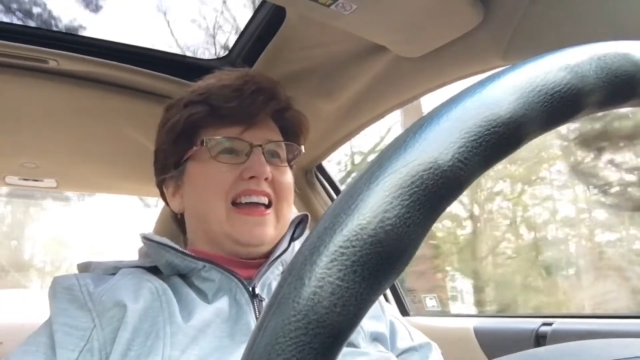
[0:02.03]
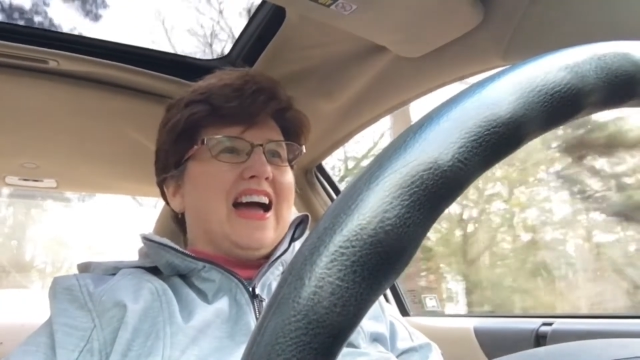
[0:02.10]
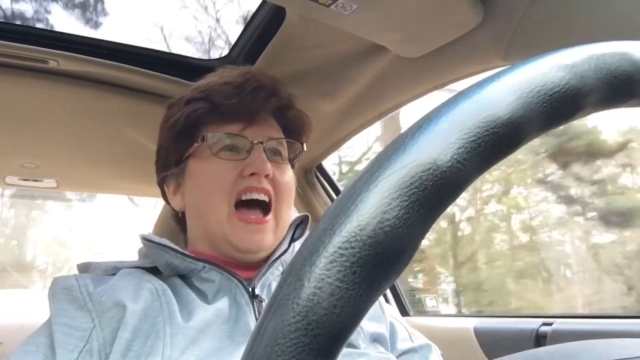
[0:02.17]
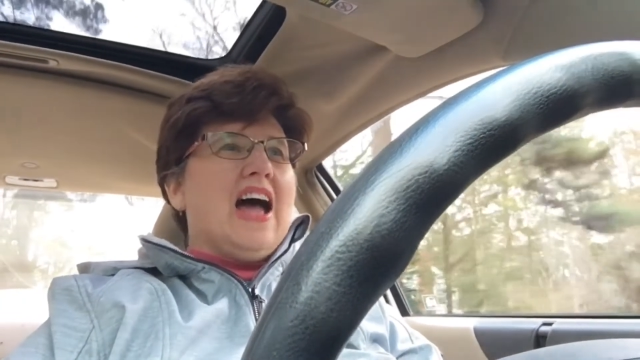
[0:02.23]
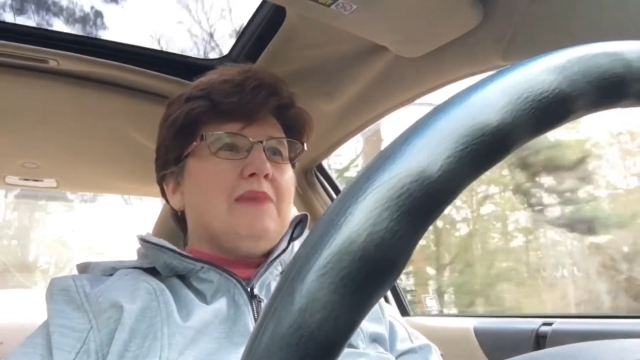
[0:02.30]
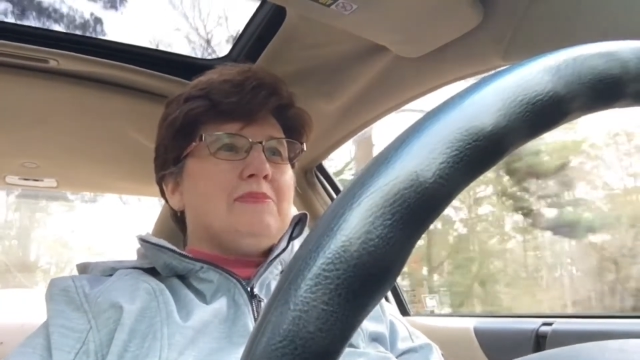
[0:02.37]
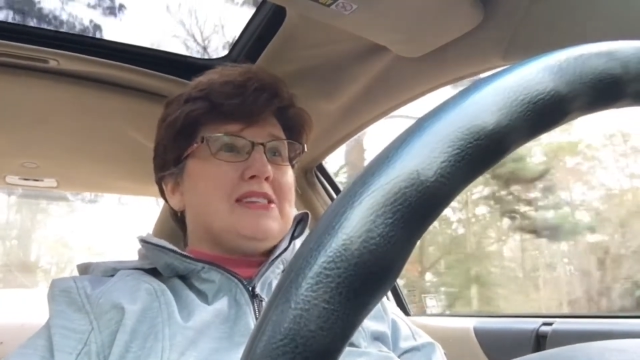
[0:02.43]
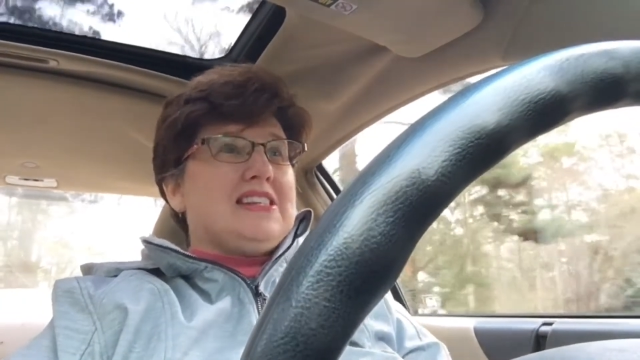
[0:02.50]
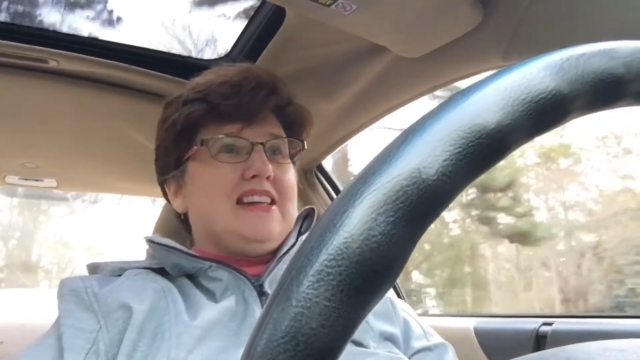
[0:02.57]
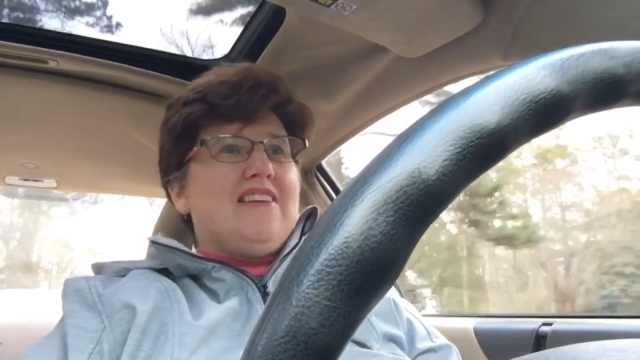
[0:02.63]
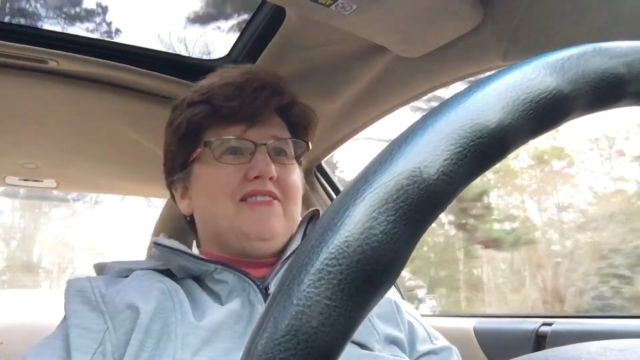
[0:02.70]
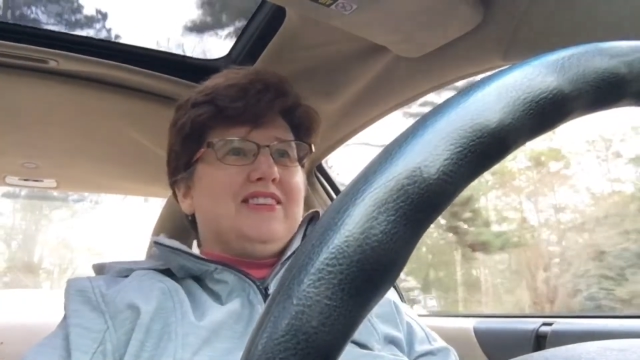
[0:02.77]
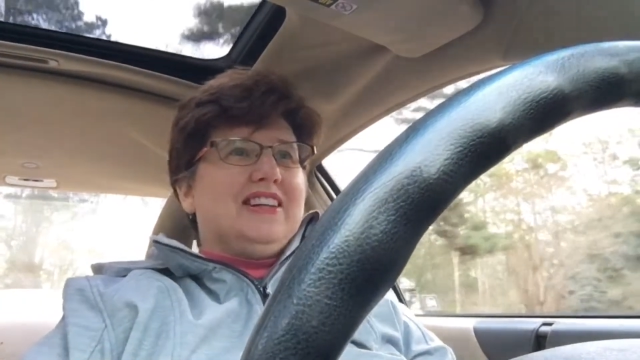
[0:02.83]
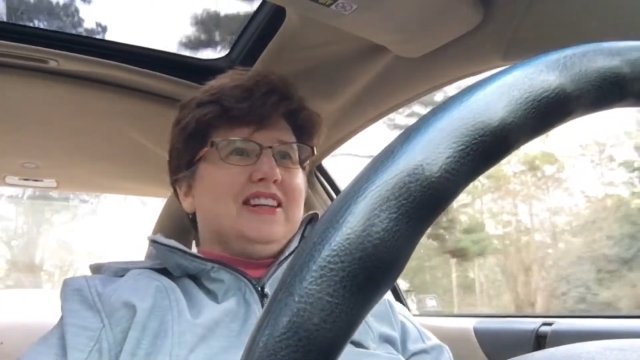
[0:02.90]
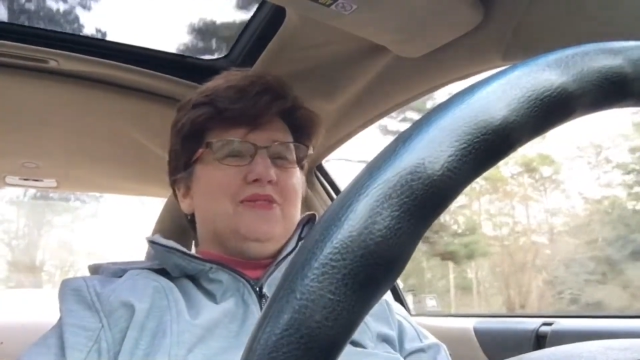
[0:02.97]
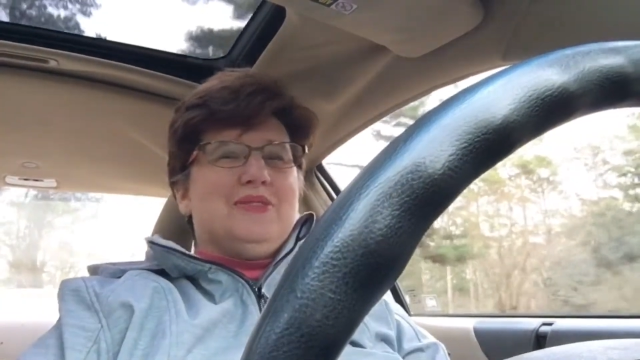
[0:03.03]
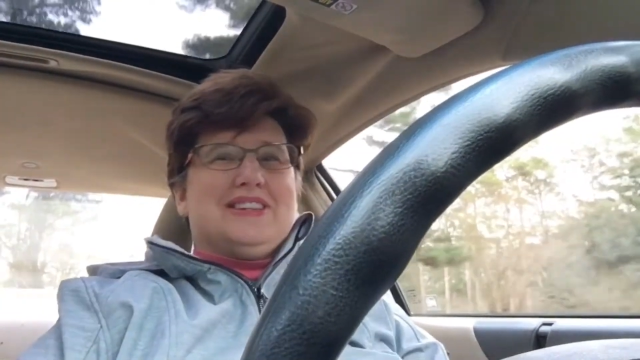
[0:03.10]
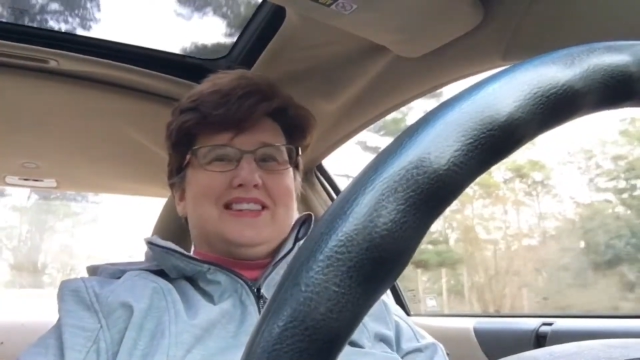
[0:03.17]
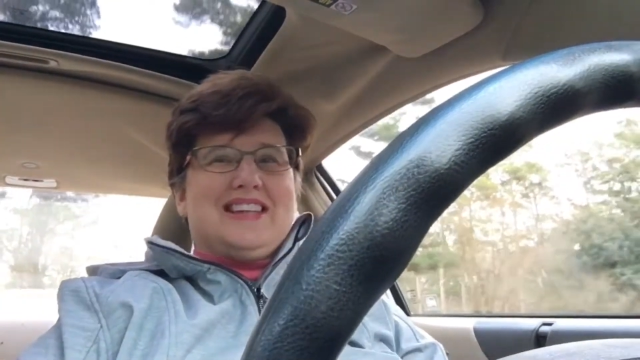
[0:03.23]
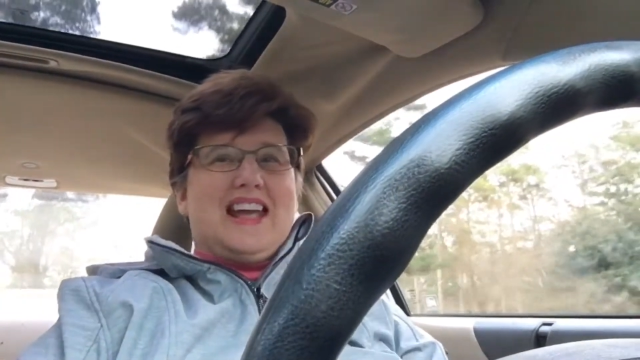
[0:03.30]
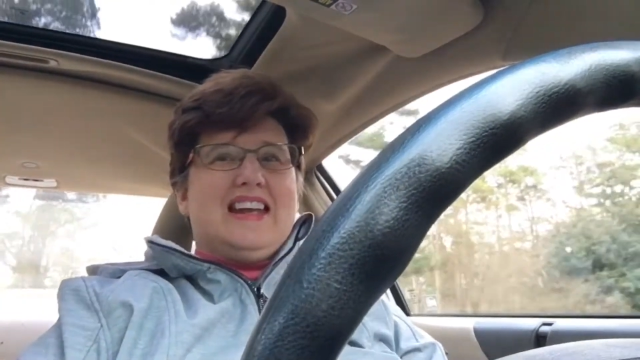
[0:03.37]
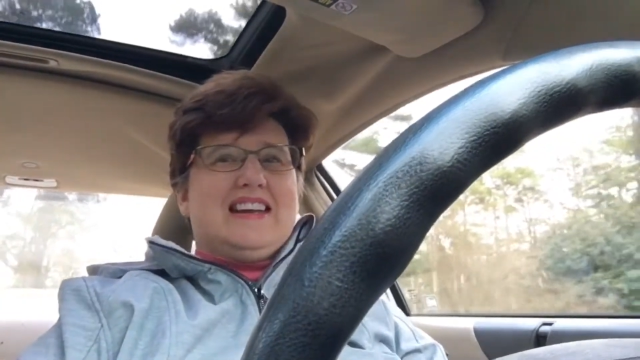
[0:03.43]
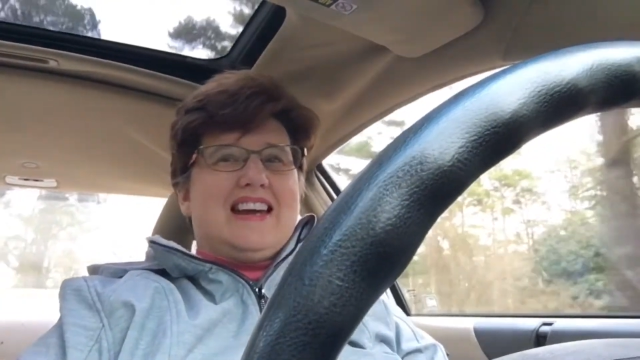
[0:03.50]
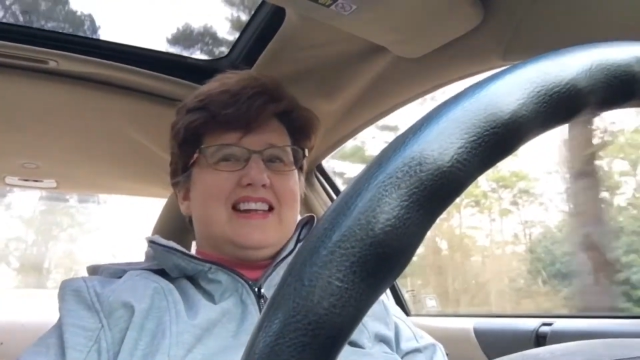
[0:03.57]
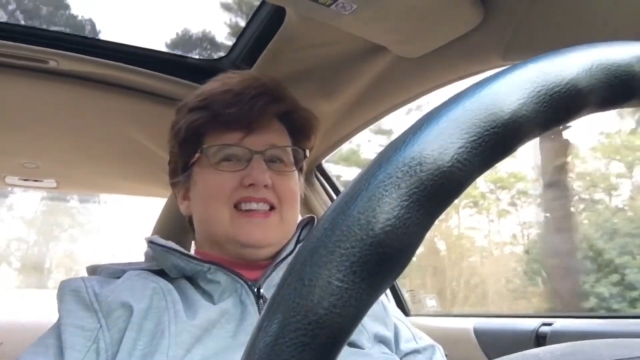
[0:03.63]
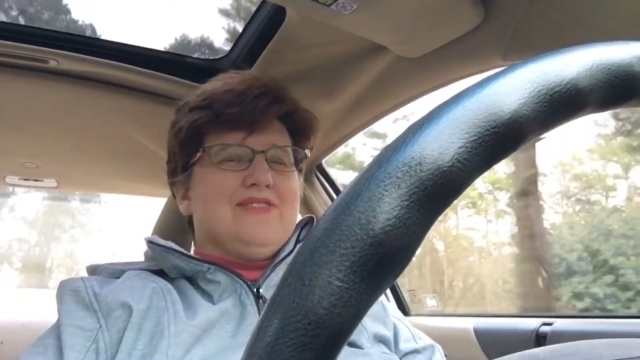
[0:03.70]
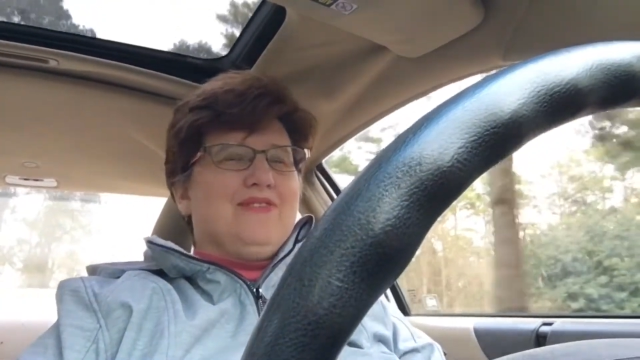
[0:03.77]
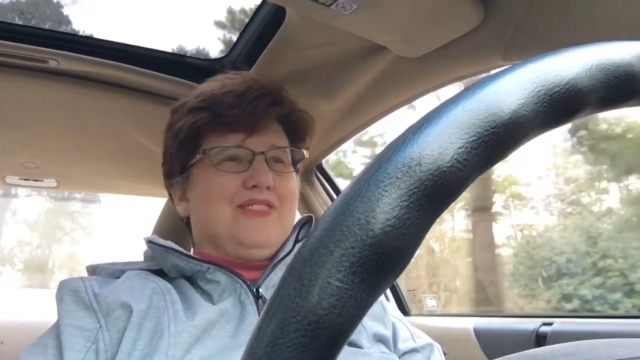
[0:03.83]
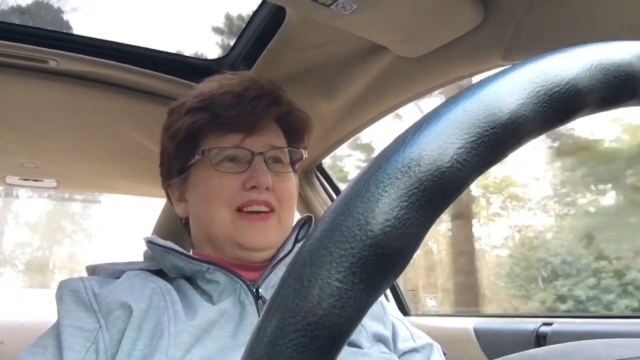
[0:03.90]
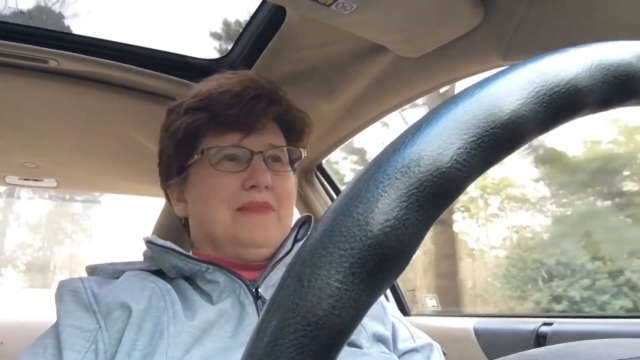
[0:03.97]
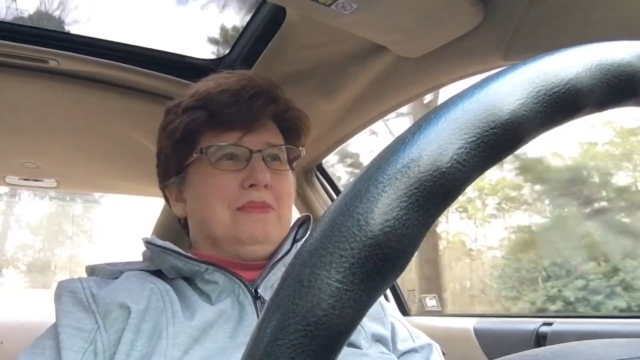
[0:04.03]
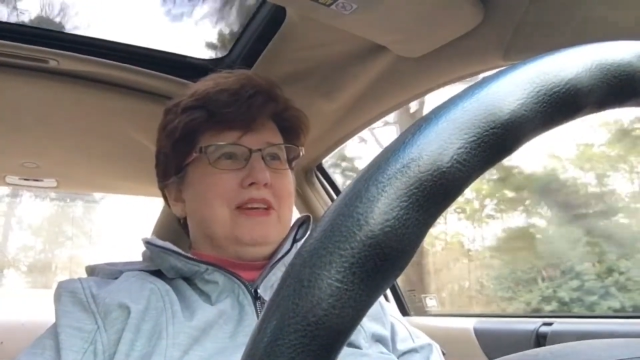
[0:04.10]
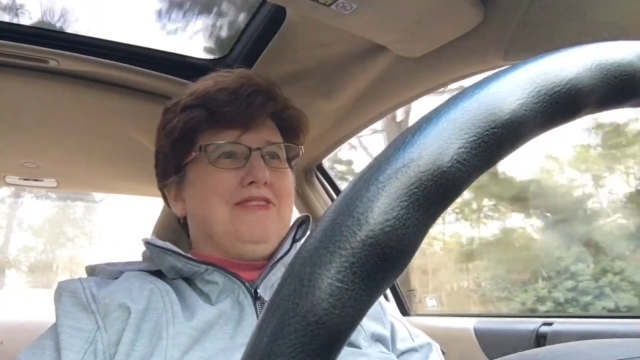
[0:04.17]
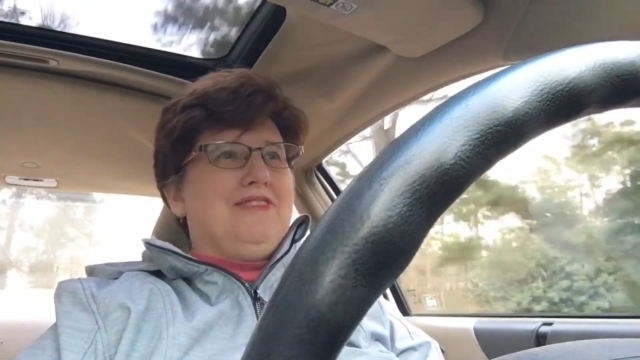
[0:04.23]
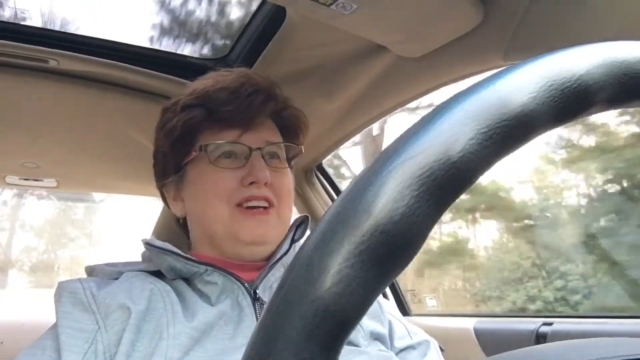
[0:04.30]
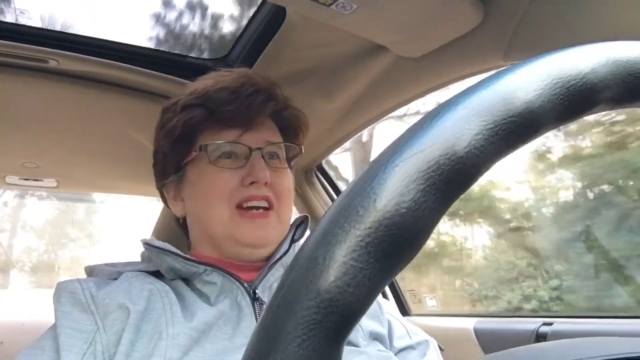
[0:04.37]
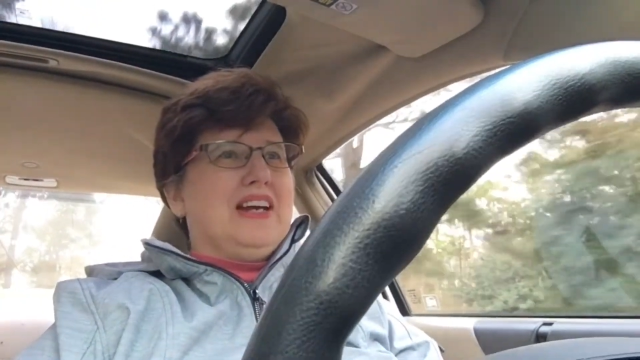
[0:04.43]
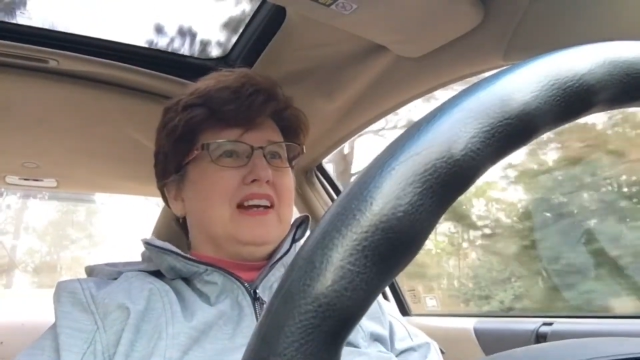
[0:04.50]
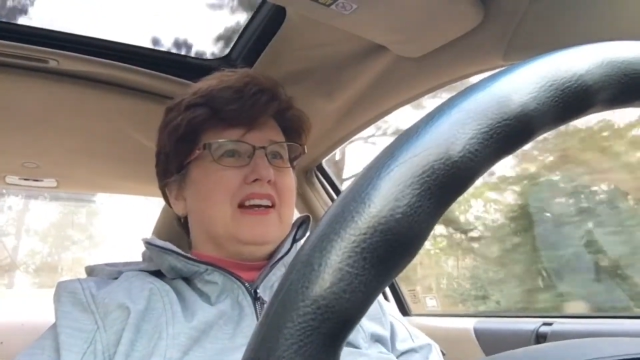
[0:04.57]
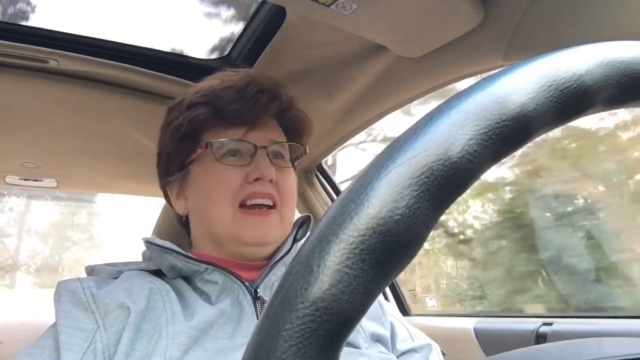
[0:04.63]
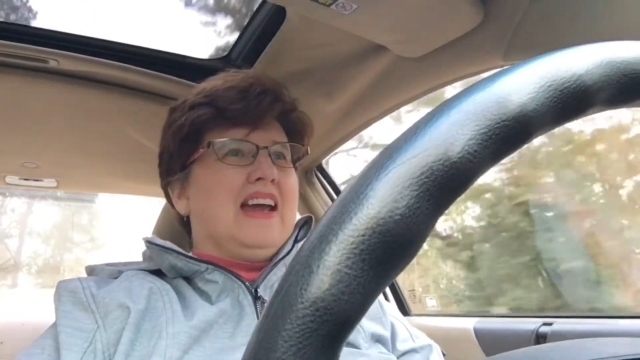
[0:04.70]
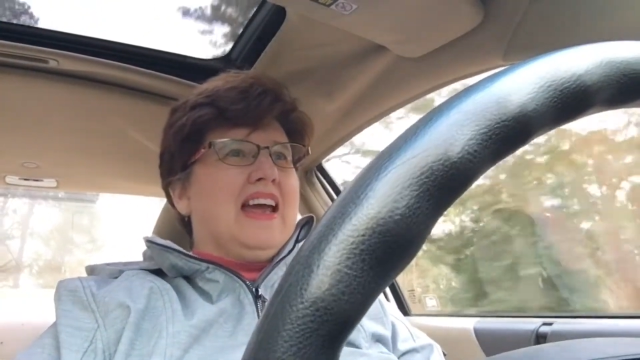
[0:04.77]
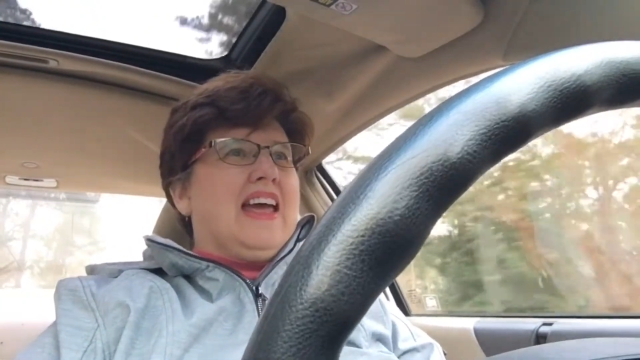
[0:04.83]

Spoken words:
I'm Stephanie with Date Nights and Family Fun,